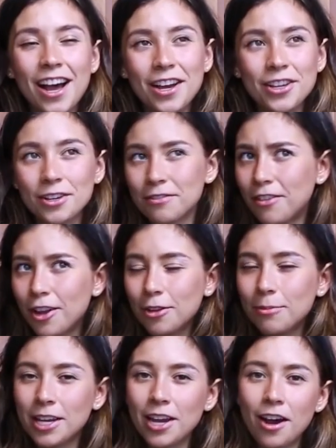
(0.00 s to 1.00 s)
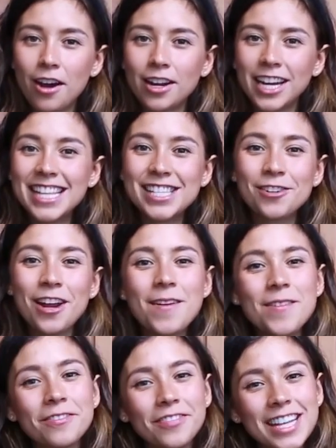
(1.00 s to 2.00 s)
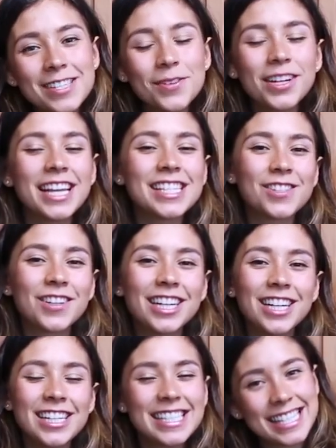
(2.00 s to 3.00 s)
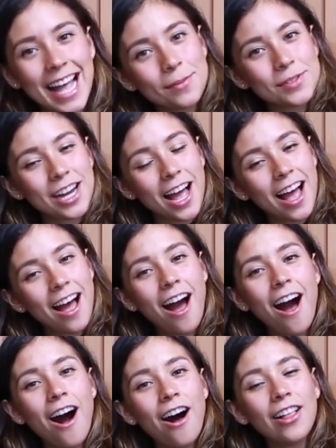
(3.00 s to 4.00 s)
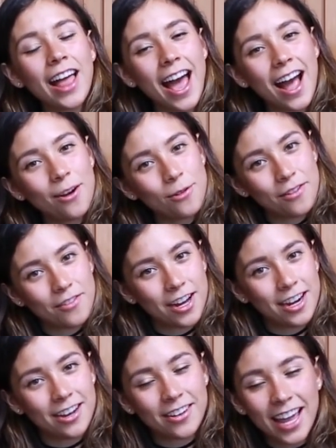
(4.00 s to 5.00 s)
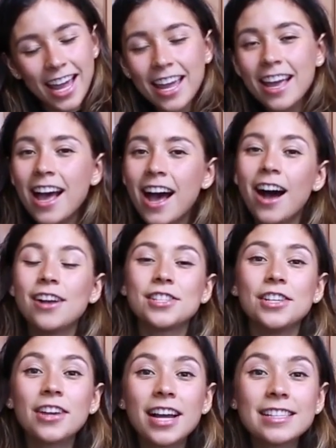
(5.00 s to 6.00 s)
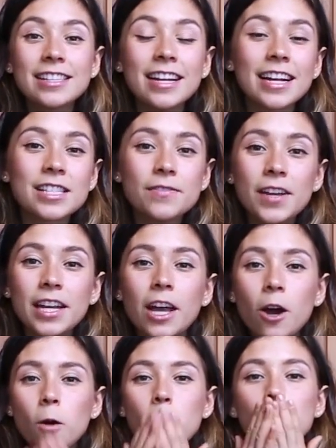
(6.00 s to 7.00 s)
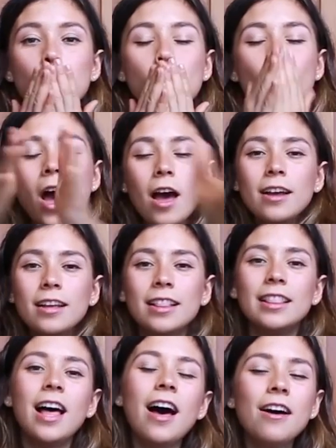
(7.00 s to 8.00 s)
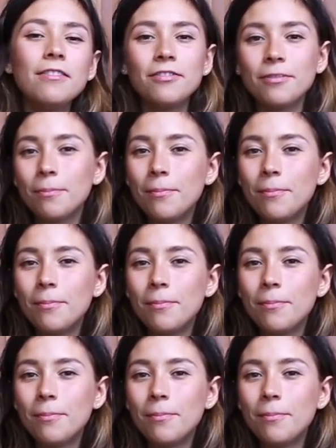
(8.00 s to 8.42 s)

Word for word: Uh, you can follow me on Instagram, on Facebook, and Twitter, Snapchat, all at Rawvana, okay? I'll see you guys in the next video. Mwah! Love.